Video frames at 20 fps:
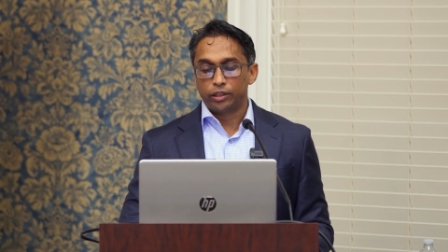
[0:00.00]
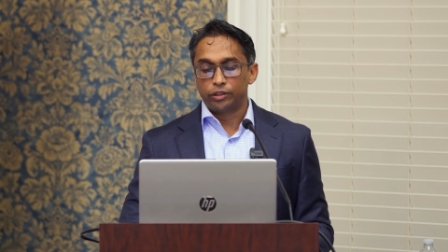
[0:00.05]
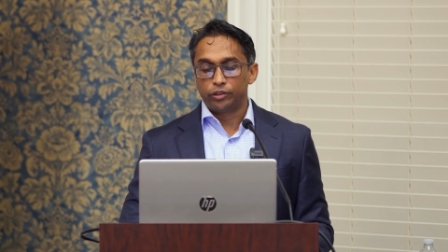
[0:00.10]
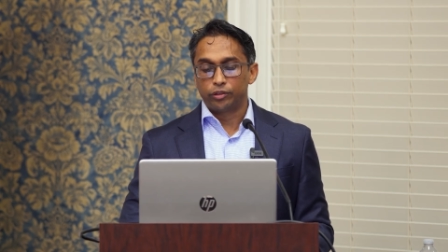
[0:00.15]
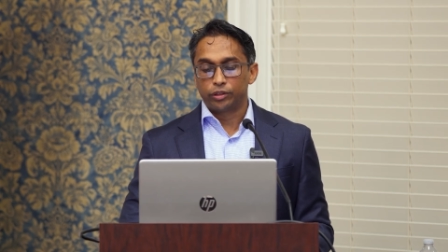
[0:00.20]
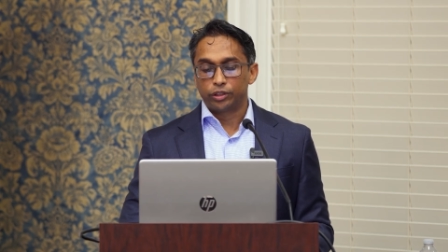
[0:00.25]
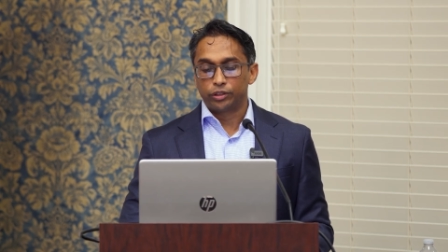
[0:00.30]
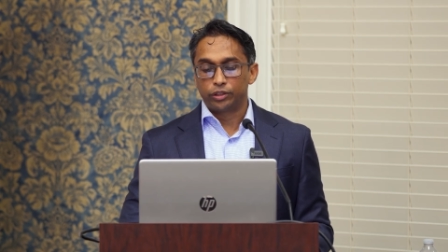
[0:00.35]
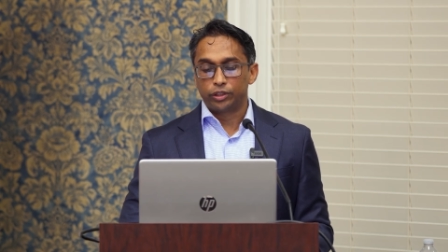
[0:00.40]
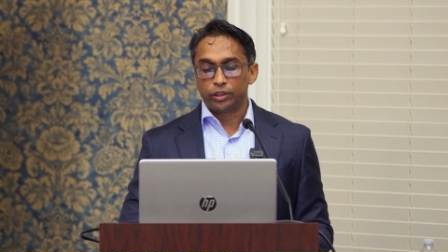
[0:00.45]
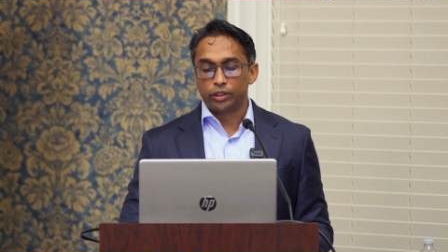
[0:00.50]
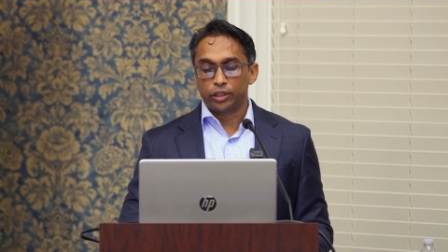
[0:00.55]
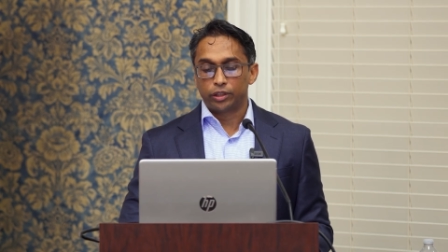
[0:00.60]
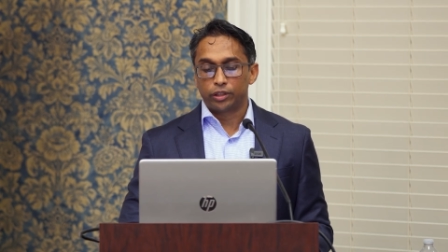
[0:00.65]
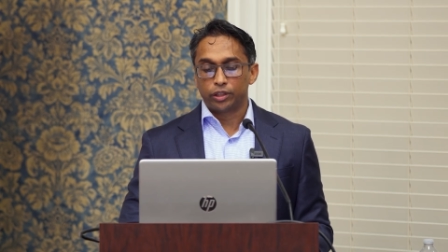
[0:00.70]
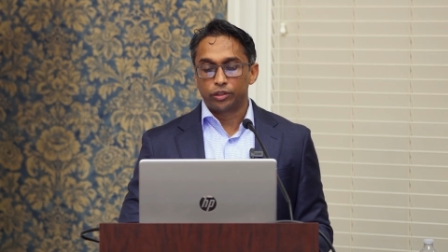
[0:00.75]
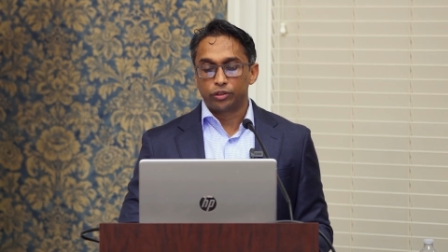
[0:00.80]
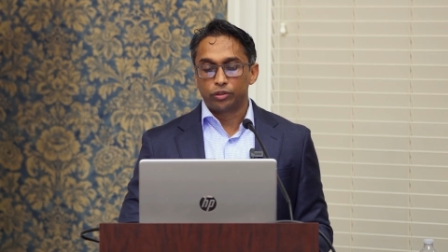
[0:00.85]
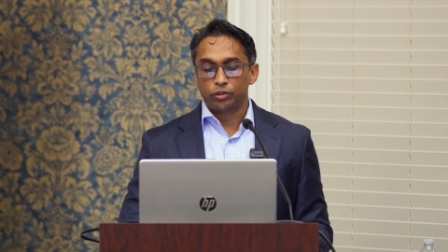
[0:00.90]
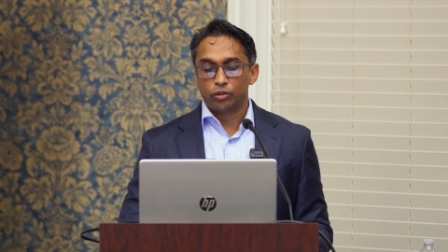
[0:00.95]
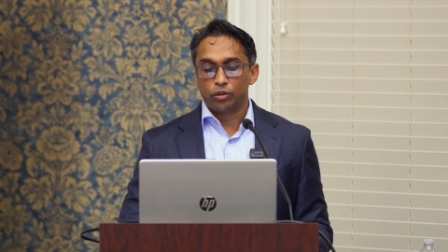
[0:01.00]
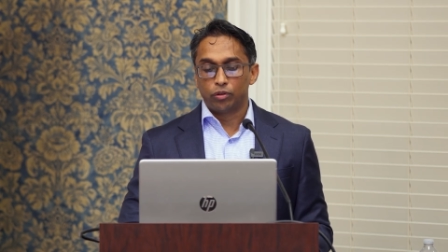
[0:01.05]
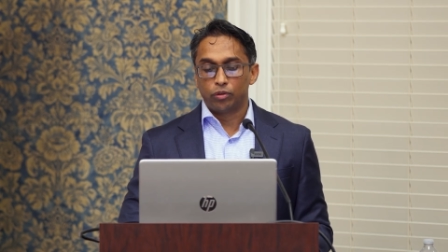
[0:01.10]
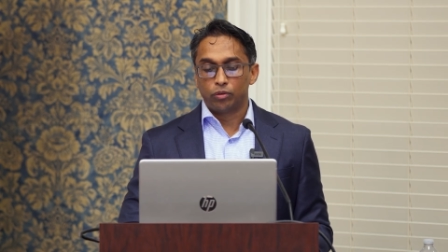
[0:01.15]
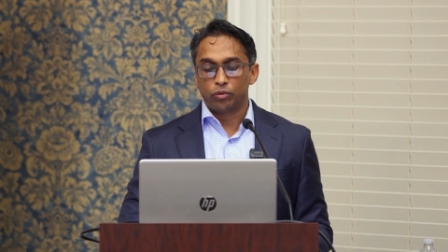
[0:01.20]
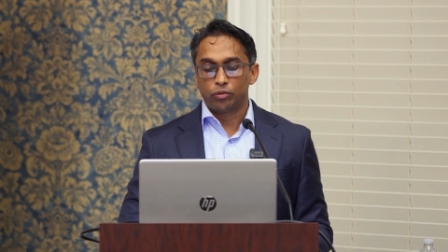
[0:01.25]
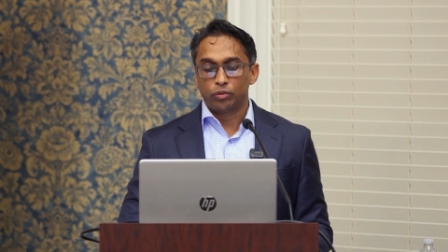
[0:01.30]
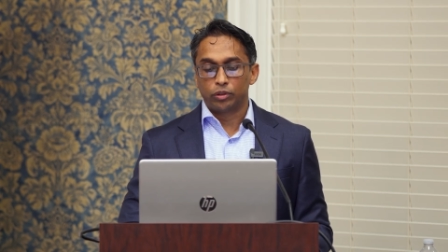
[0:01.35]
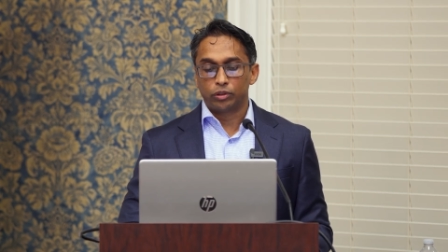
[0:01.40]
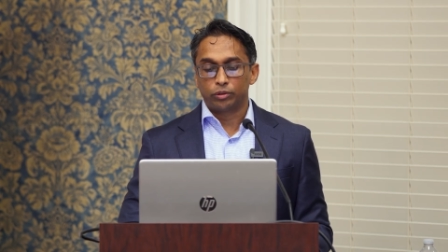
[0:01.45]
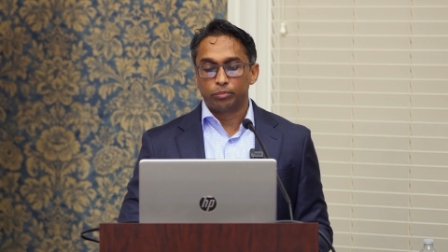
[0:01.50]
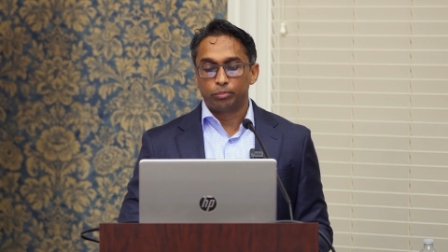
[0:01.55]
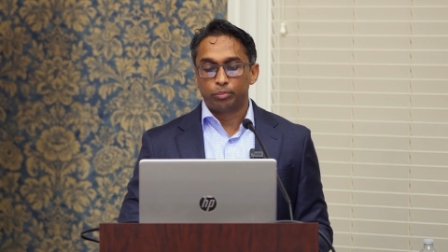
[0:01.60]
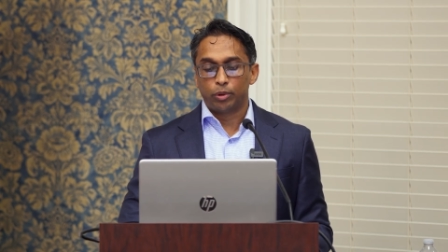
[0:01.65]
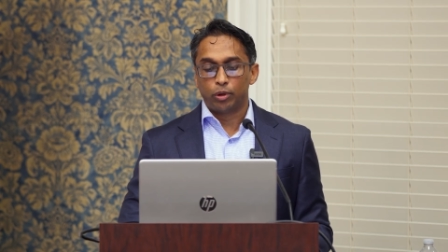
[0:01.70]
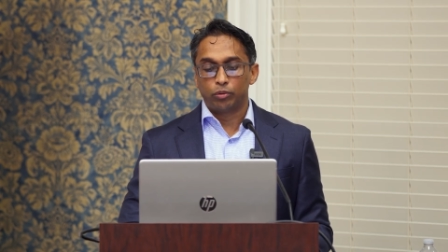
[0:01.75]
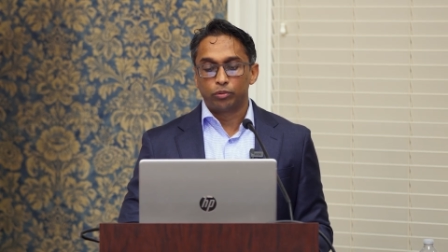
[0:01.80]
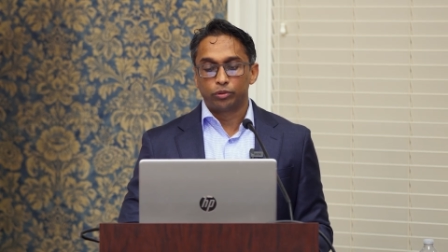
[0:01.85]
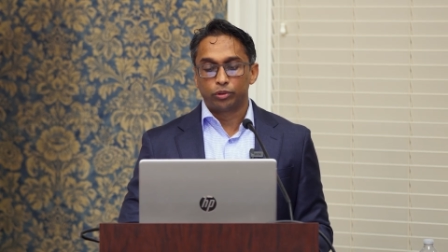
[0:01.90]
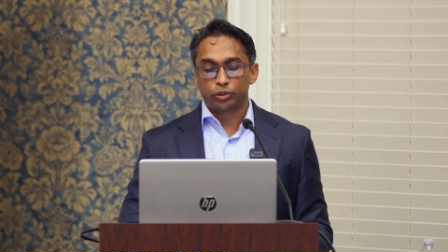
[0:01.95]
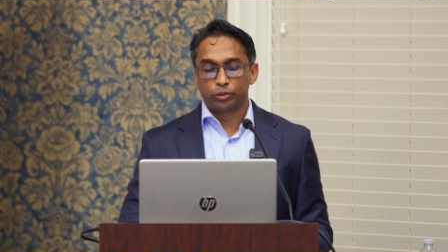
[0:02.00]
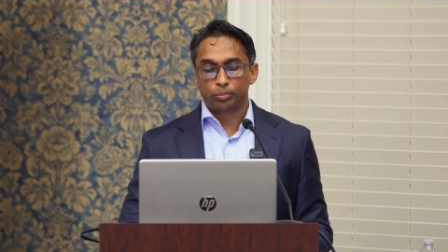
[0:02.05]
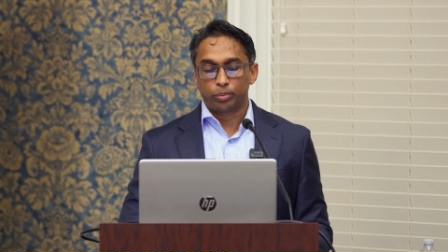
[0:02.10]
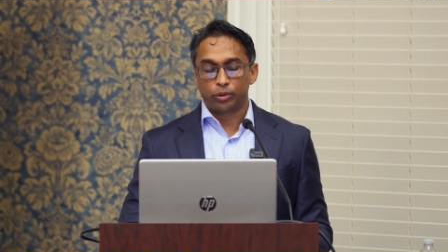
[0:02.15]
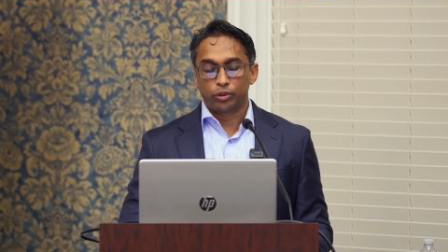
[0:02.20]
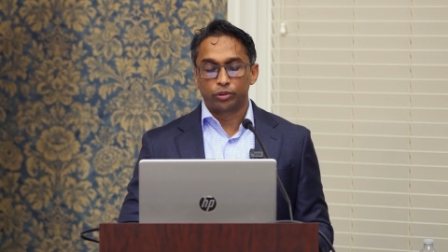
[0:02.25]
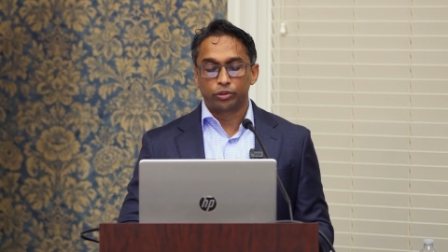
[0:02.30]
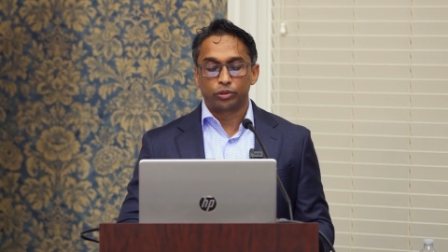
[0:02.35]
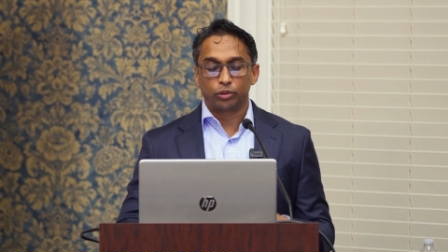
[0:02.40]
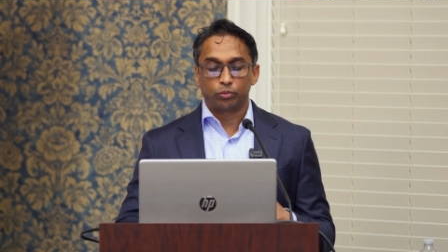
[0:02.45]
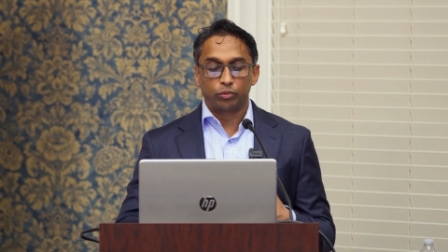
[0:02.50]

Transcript: you can see that there's no bone spurs,